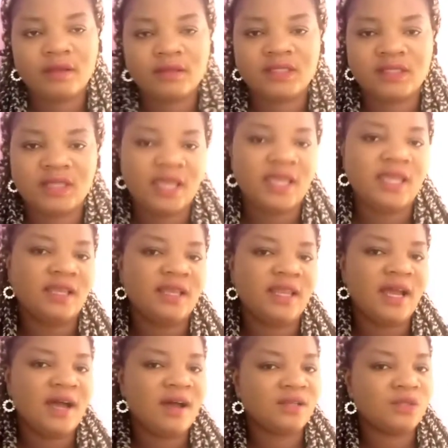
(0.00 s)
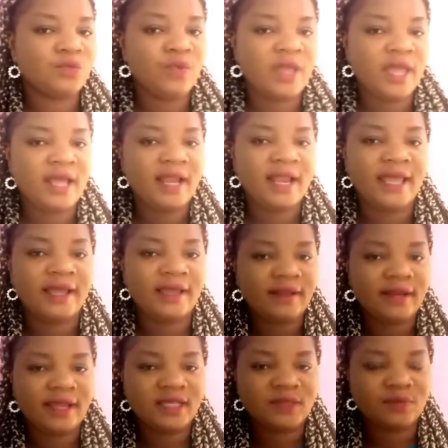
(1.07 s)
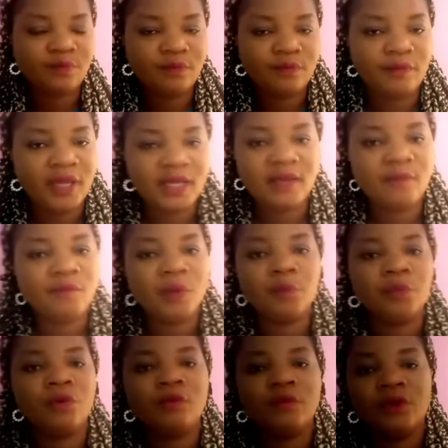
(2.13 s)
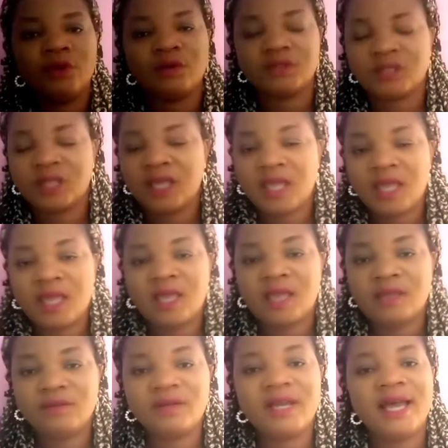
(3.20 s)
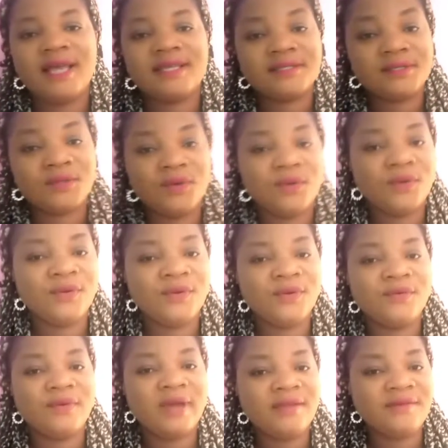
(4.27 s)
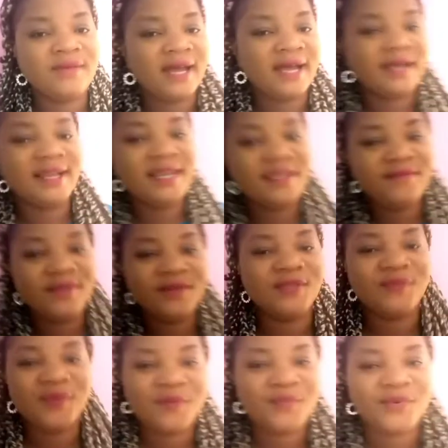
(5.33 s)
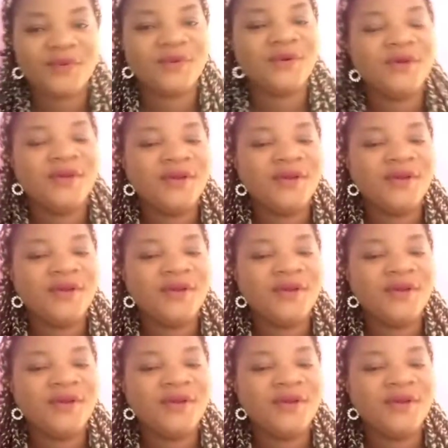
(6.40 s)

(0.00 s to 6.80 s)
stay in the house where like there's many people, because you guys know when you are living with people,